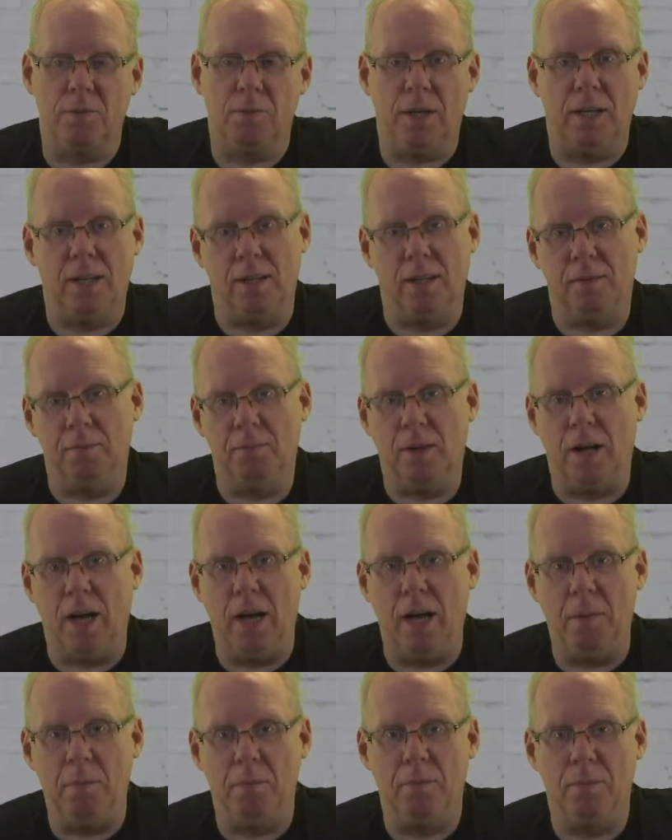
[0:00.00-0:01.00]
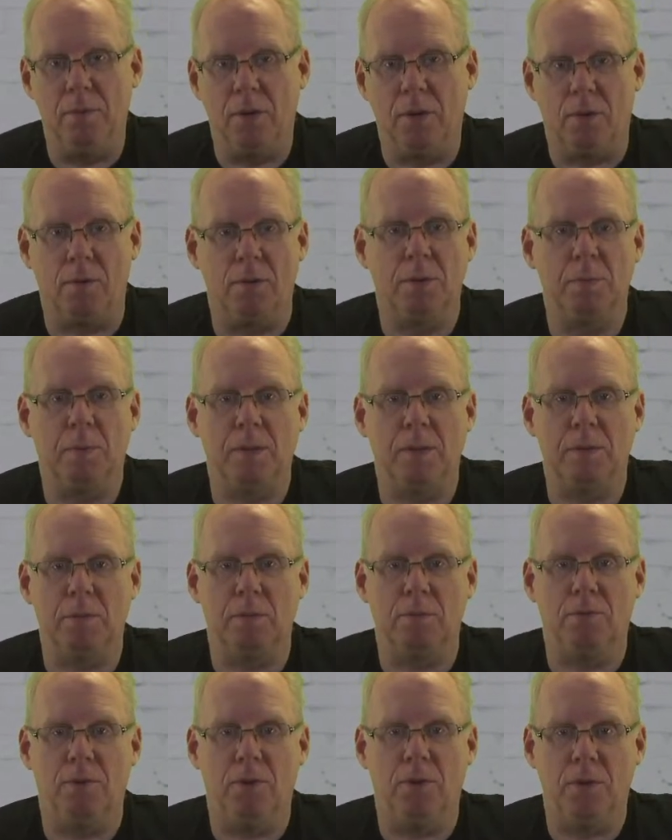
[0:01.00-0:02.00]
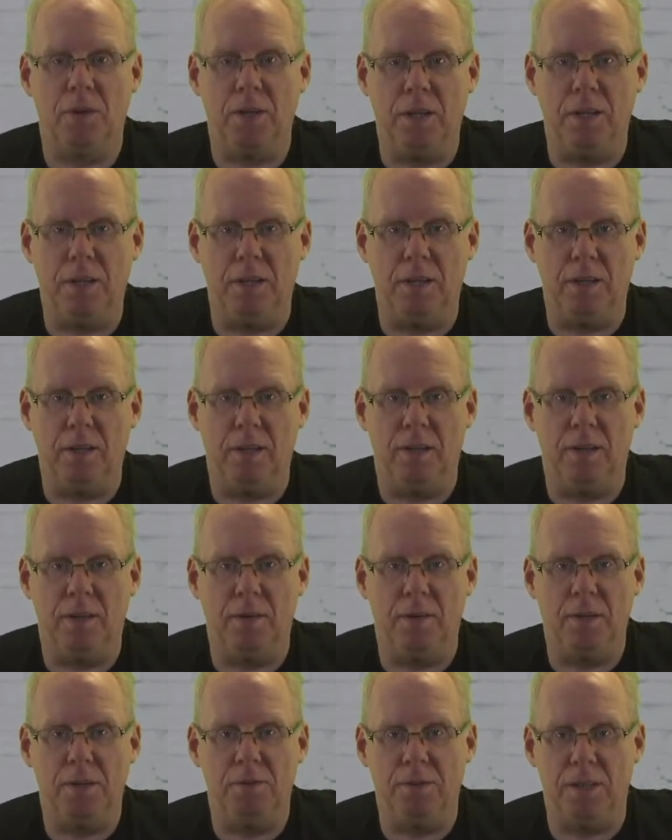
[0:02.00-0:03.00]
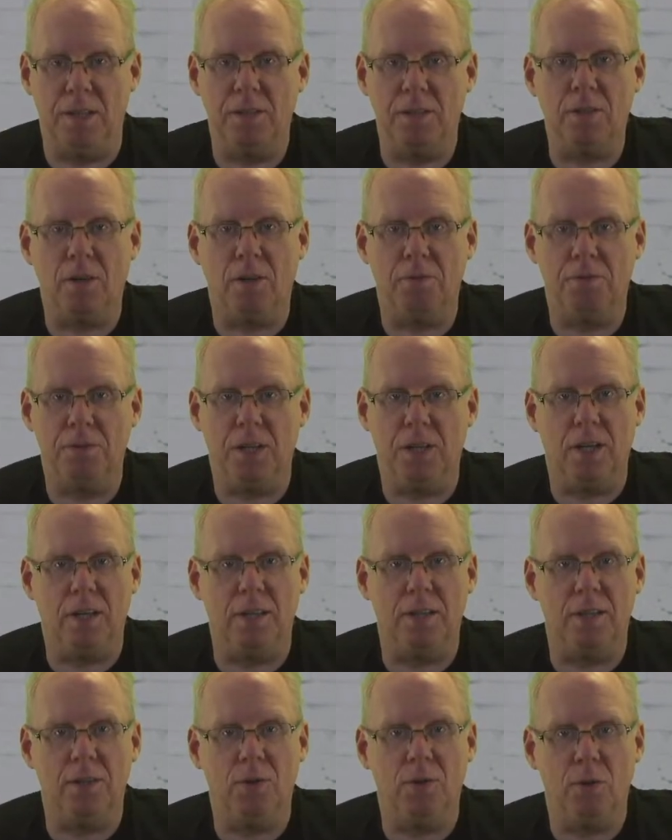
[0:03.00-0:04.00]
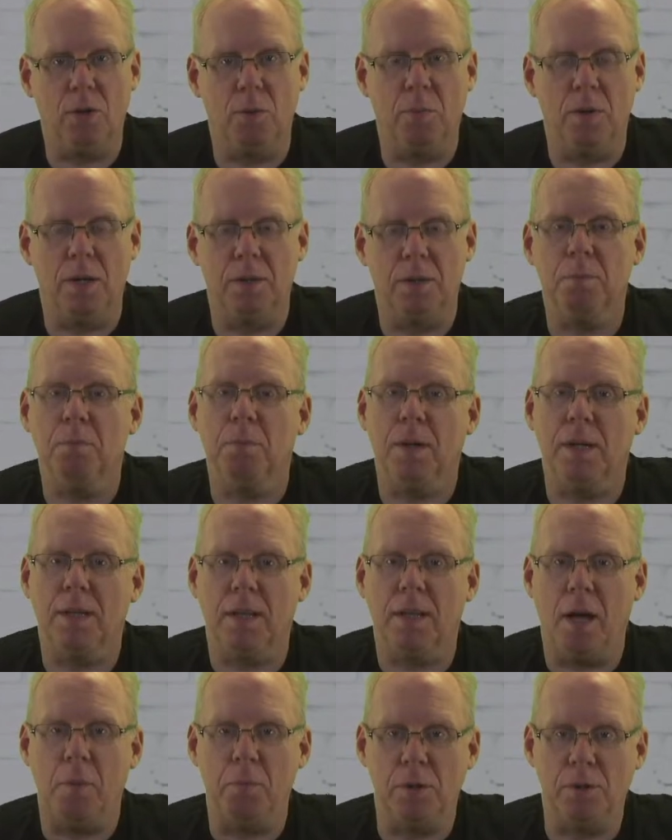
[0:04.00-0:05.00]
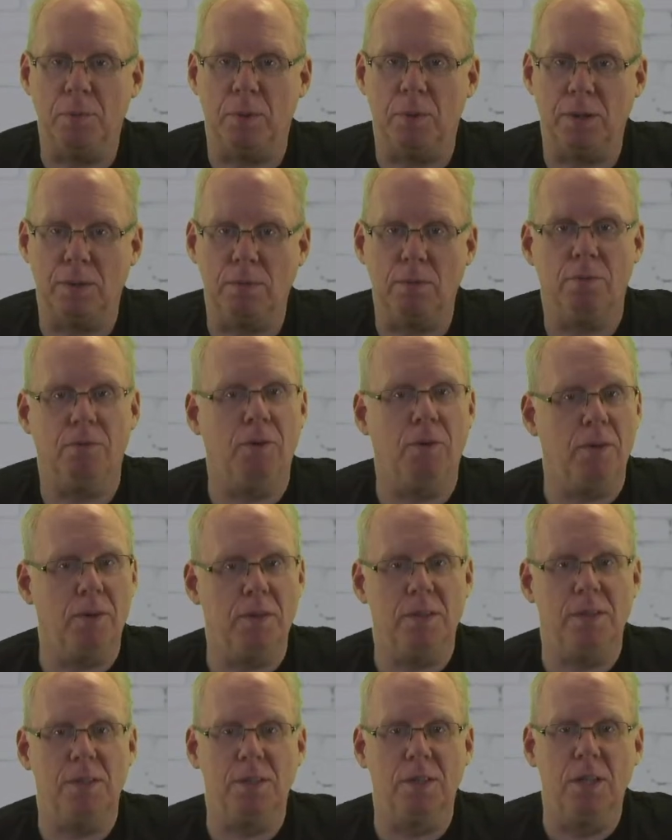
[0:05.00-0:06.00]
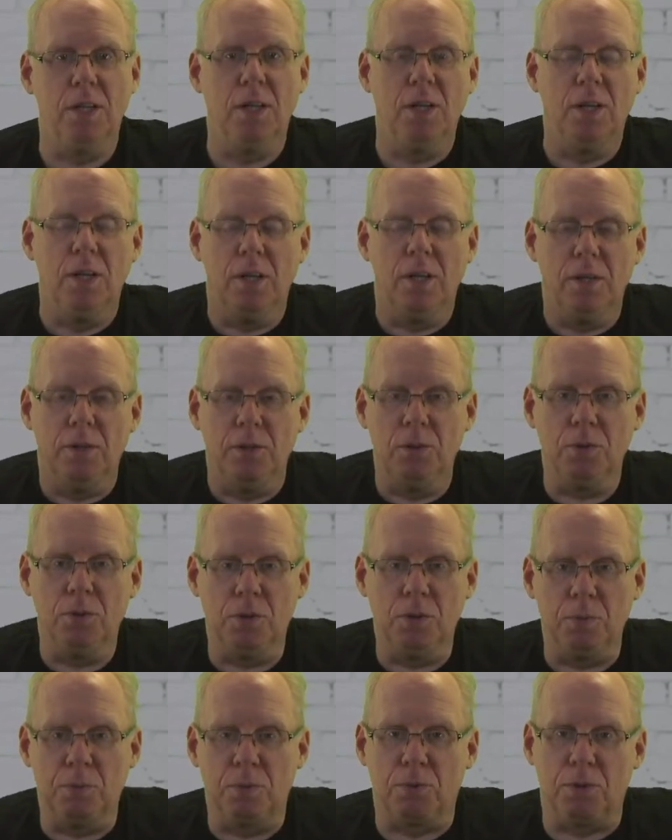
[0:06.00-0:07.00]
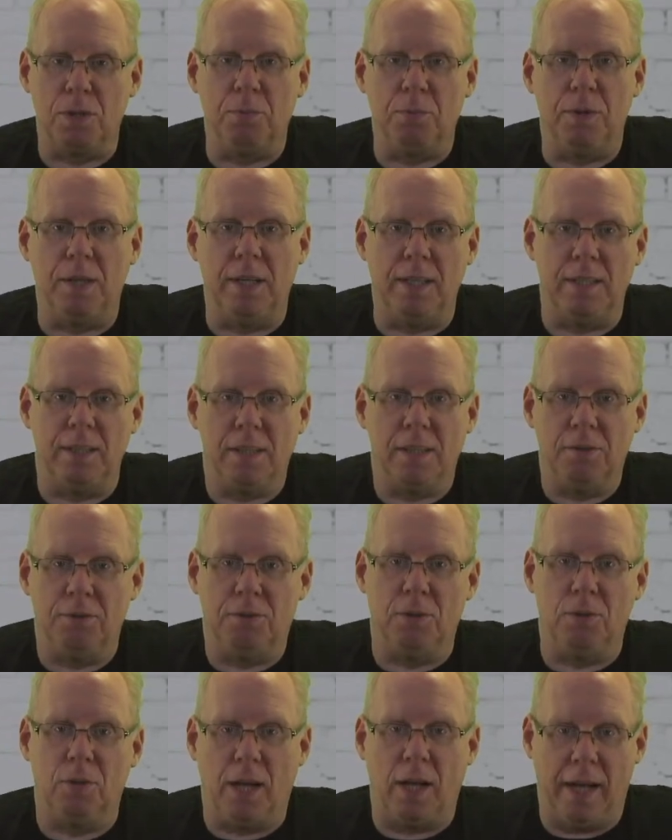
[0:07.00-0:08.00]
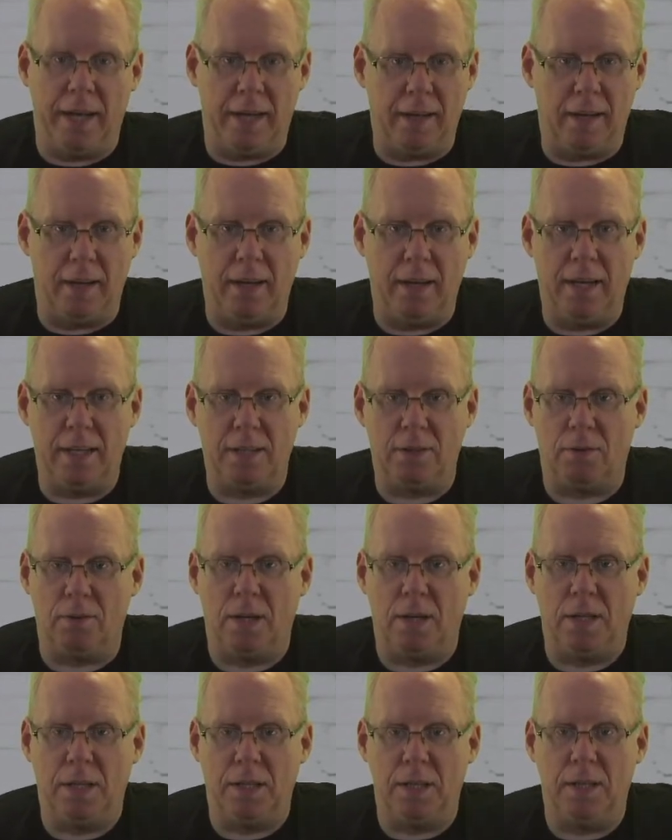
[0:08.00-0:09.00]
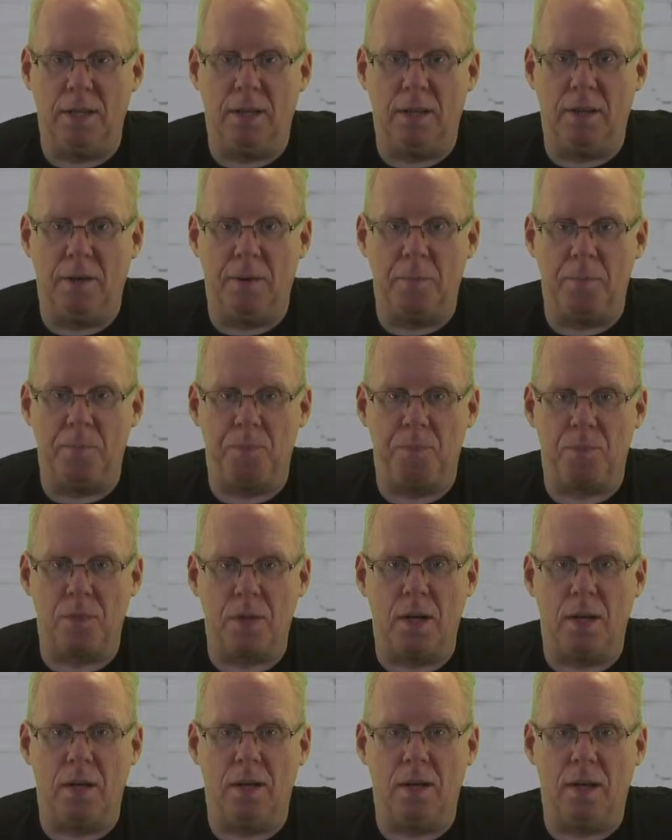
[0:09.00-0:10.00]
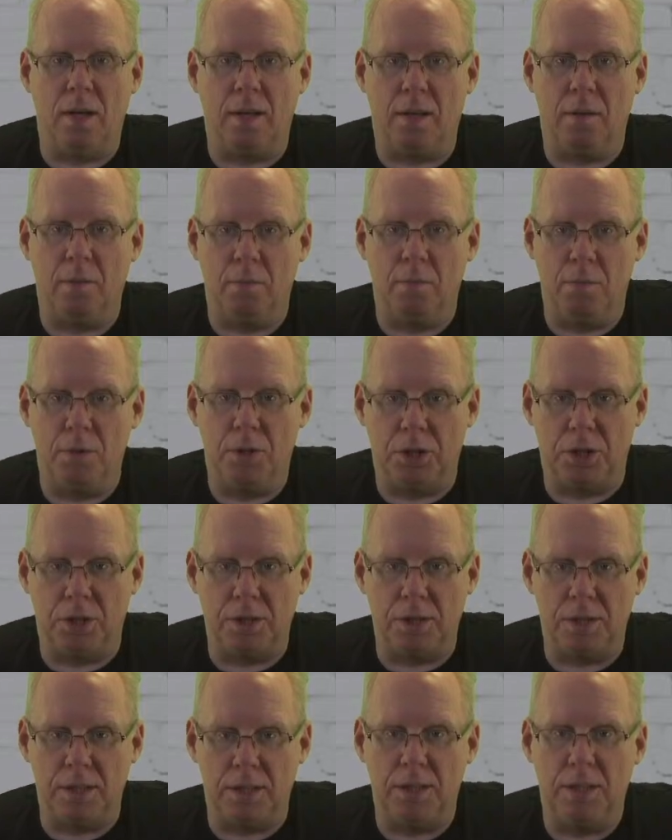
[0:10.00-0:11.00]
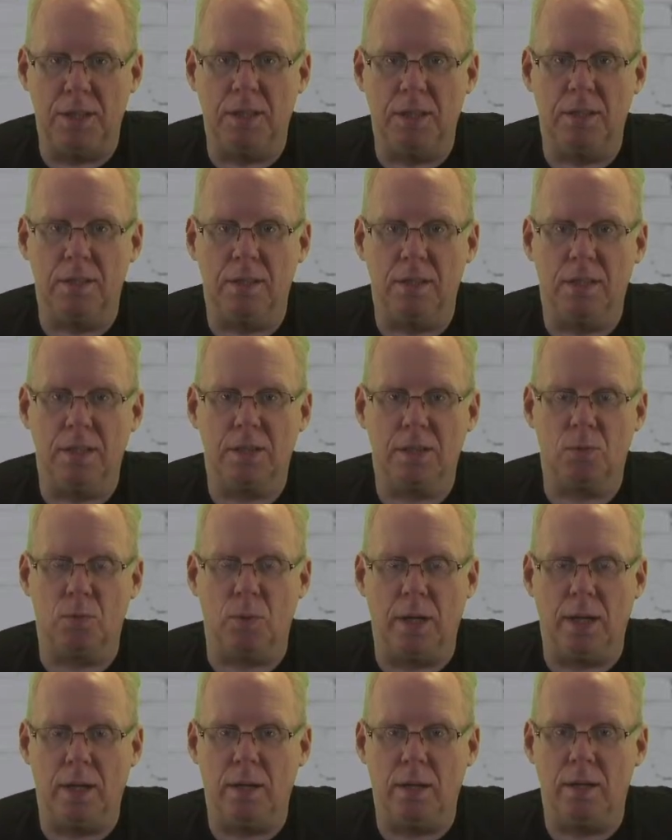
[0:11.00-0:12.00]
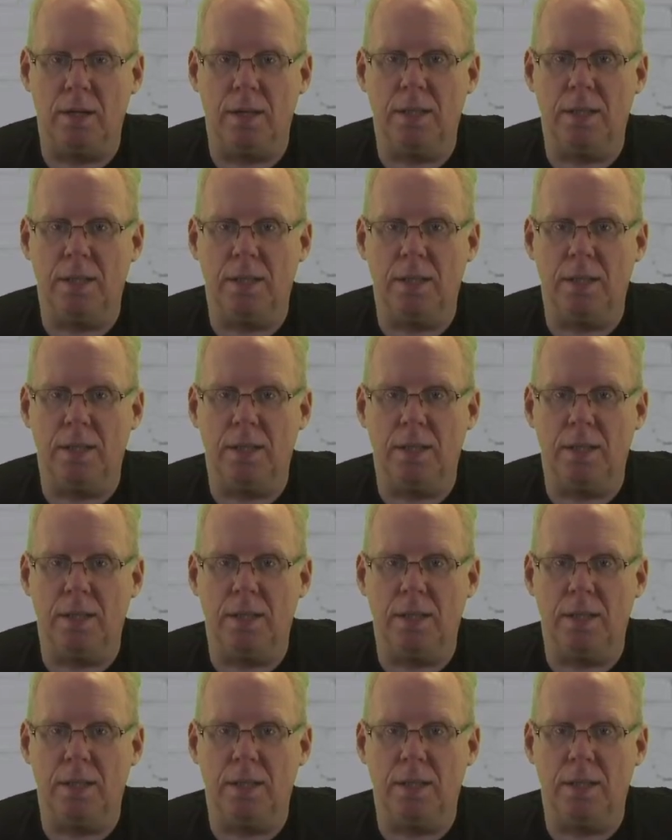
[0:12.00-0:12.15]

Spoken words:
Well, I'm not responsible for the event of Jan Logemann, but I'm responsible for this YouTube stream. And if you like, I had already other magicians in here as well.